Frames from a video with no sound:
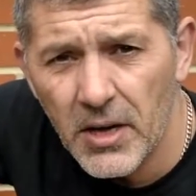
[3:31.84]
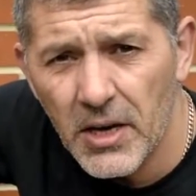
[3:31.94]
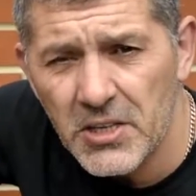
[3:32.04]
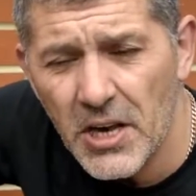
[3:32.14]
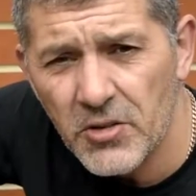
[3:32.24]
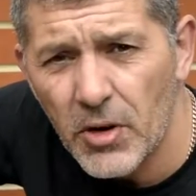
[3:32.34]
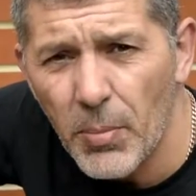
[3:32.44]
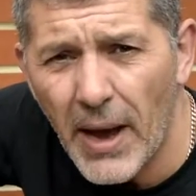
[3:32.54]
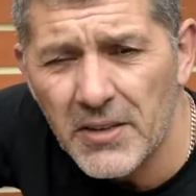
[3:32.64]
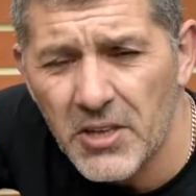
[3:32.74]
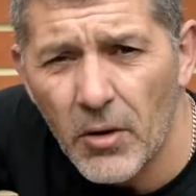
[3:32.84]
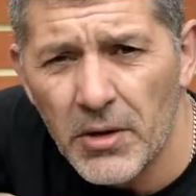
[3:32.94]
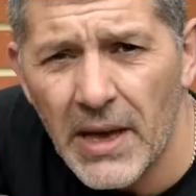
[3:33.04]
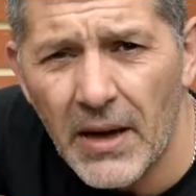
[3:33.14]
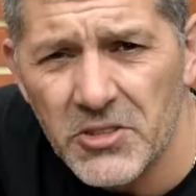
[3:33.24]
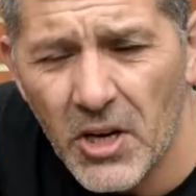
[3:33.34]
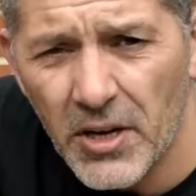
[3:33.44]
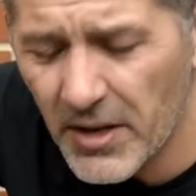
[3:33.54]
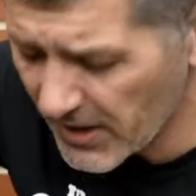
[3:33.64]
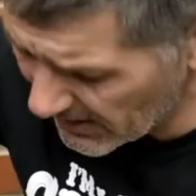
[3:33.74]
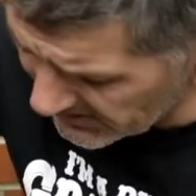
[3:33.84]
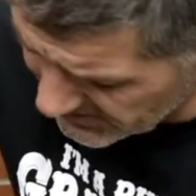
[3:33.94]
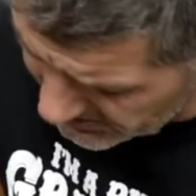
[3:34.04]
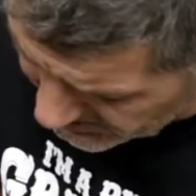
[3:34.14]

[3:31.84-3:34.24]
accessory pack to go on the outside of the case.